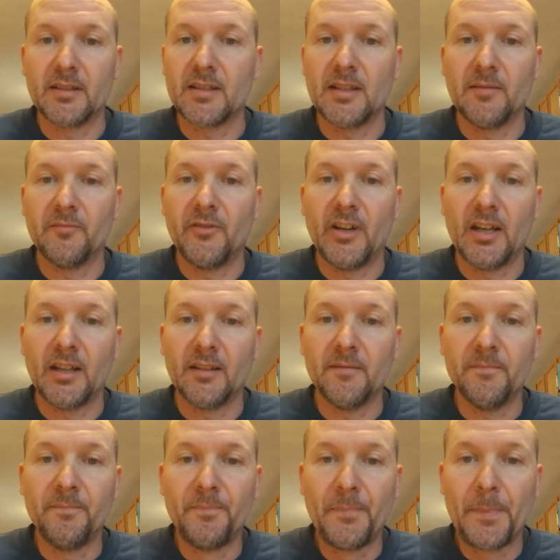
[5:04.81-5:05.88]
seemed fine.
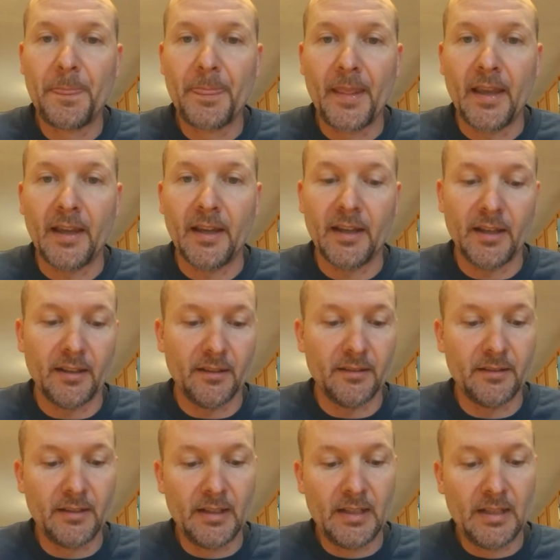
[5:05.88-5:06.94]
And
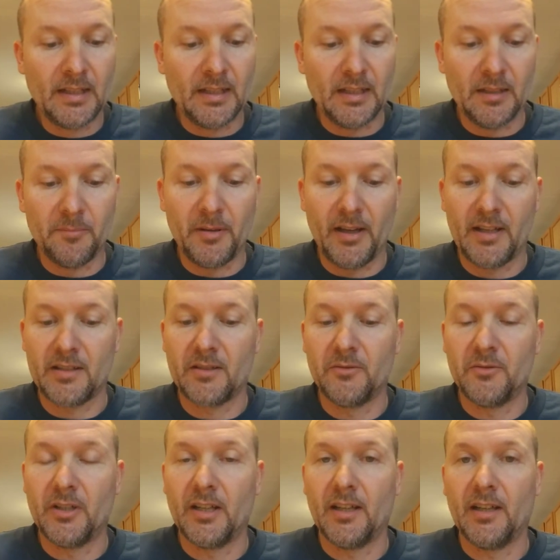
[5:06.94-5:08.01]
he passed
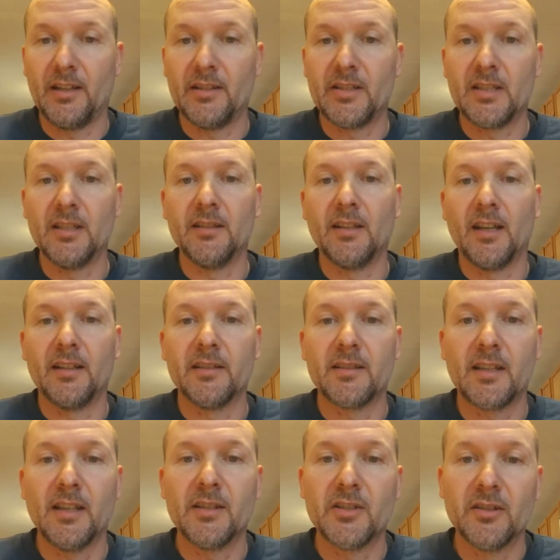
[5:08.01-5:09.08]
away sitting at his
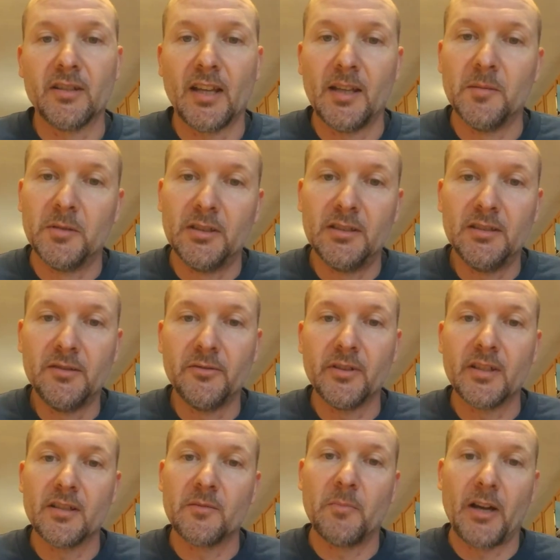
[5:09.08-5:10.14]
kitchen table with
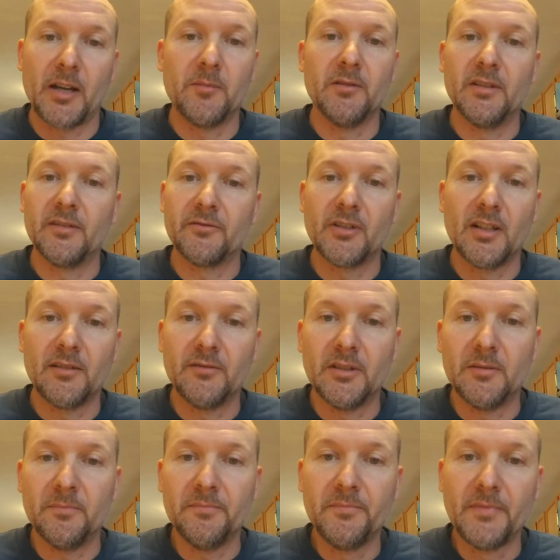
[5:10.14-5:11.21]
his Bible in front of
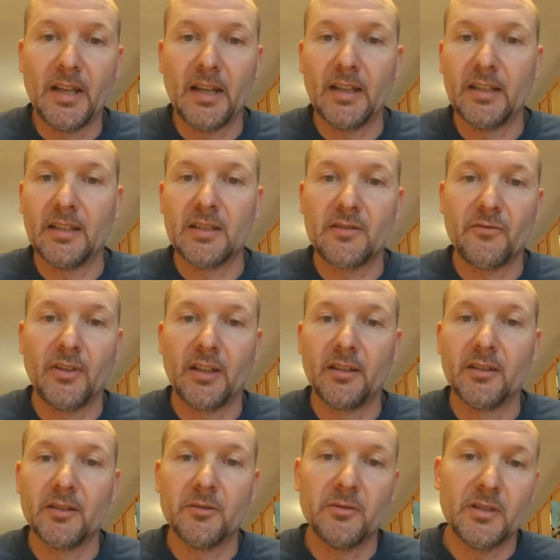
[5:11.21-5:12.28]
him, and his
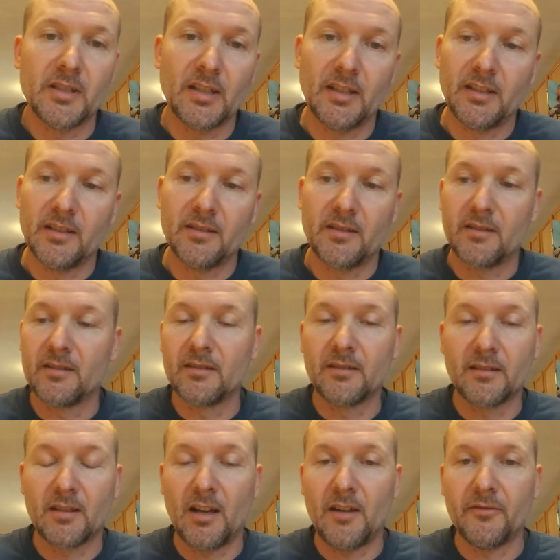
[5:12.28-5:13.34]
finger was in his
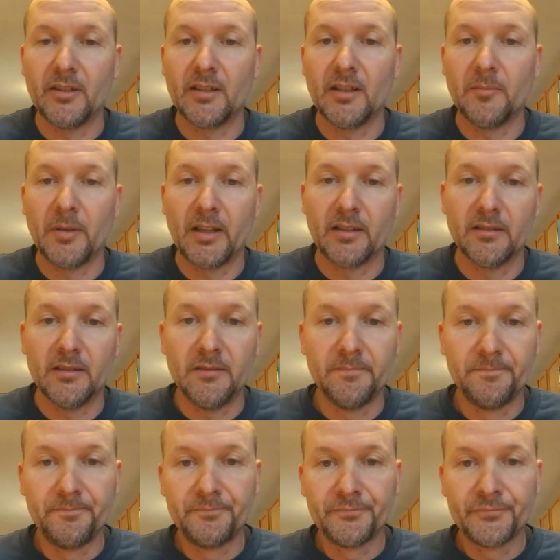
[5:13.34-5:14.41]
coffee cup handle,
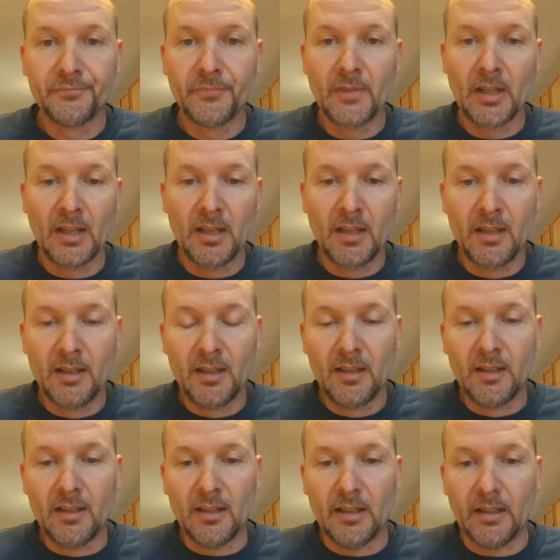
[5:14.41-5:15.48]

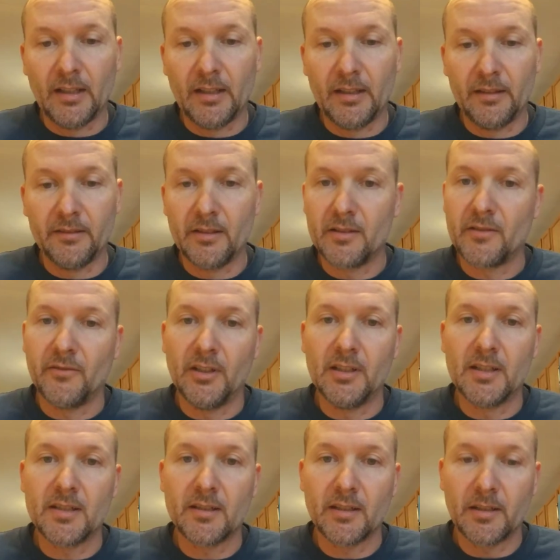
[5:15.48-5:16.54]
and just fell
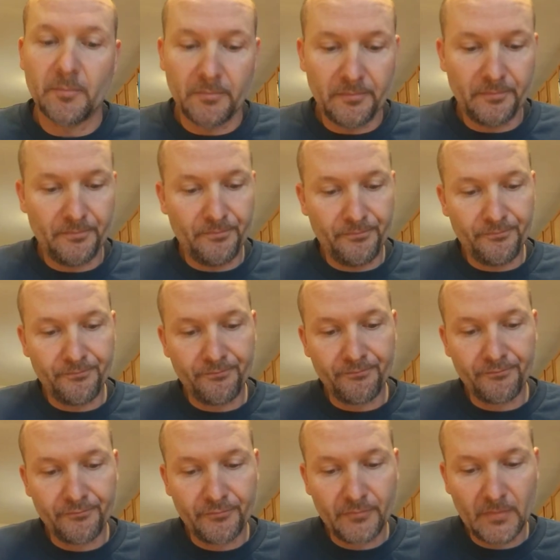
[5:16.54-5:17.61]
asleep.
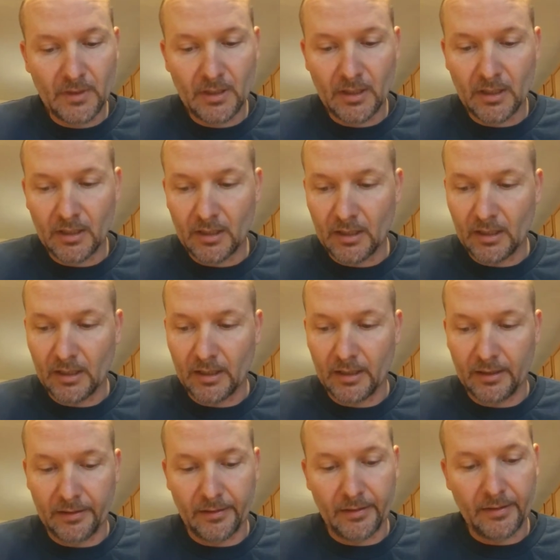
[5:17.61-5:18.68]

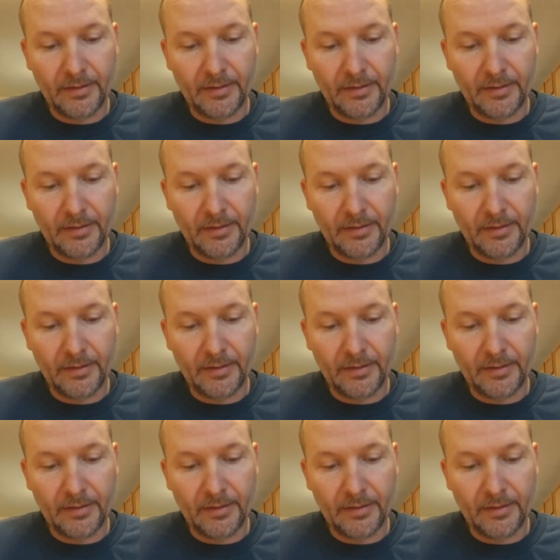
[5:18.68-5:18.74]
And